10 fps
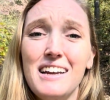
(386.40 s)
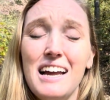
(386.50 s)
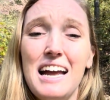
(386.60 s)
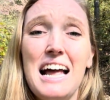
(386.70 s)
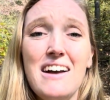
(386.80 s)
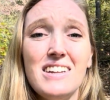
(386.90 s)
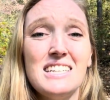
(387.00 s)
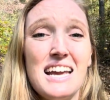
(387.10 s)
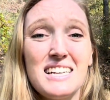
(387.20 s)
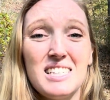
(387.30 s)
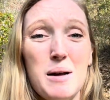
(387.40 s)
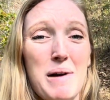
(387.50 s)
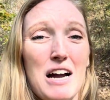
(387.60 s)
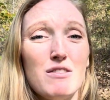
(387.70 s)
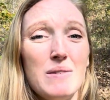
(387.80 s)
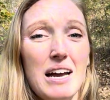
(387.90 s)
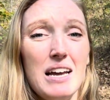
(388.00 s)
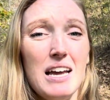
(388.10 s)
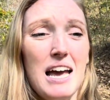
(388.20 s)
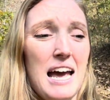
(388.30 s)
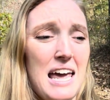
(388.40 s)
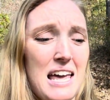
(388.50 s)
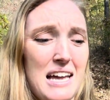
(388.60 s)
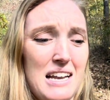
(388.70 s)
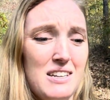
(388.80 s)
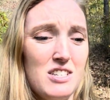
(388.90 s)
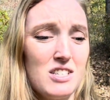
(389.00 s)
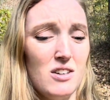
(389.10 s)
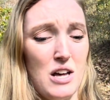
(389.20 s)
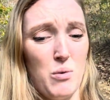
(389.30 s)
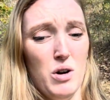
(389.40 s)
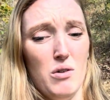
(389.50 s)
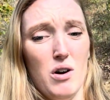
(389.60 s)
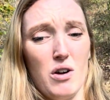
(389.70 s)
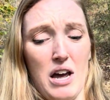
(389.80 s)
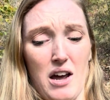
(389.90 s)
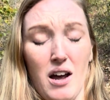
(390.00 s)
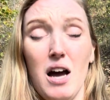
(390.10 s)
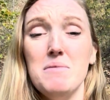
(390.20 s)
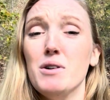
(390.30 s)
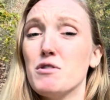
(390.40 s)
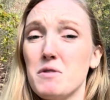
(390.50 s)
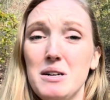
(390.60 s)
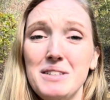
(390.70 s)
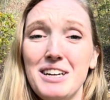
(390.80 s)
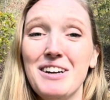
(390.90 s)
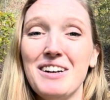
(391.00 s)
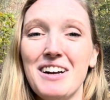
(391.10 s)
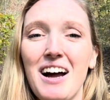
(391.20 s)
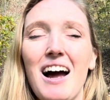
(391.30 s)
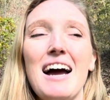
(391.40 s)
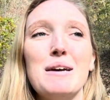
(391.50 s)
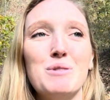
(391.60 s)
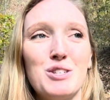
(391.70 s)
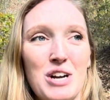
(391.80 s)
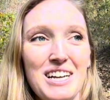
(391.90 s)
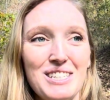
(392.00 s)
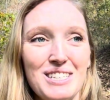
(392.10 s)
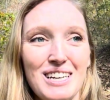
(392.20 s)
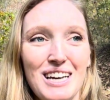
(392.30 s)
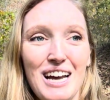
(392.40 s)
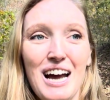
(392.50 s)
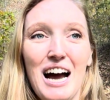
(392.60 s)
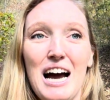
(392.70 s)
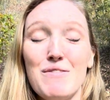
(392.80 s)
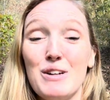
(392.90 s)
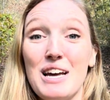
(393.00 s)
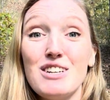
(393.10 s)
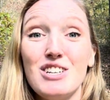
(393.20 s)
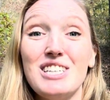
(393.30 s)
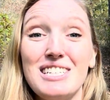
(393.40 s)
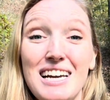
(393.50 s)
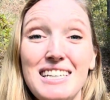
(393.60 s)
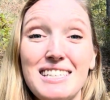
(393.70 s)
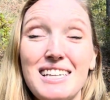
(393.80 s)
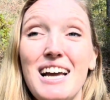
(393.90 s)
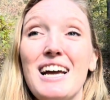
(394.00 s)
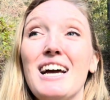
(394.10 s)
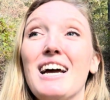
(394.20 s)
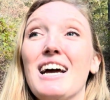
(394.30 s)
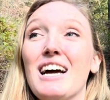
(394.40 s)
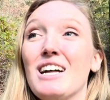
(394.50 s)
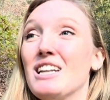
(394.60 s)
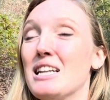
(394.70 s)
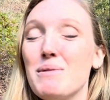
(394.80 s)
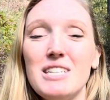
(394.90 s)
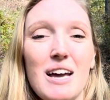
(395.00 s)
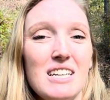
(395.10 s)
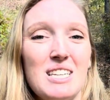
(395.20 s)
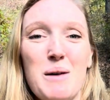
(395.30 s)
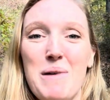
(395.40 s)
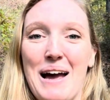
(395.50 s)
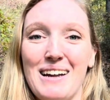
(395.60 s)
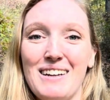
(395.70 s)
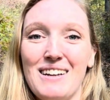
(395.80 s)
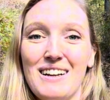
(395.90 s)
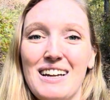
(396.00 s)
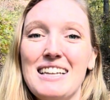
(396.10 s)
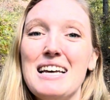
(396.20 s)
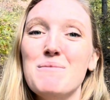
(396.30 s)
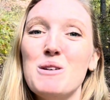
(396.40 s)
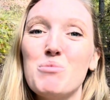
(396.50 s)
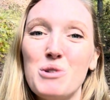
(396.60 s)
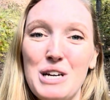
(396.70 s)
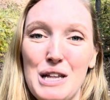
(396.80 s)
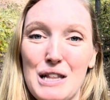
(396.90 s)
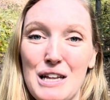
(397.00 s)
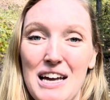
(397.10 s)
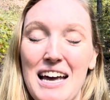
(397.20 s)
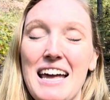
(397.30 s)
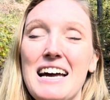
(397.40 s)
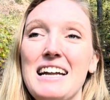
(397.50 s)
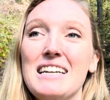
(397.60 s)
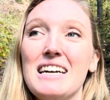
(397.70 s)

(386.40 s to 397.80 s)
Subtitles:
And having to take a step back from that and just go like, whoa, okay, I'm overwhelmed. I am stressed. I feel anxious and tense. Let me take a step back. Let me breathe. And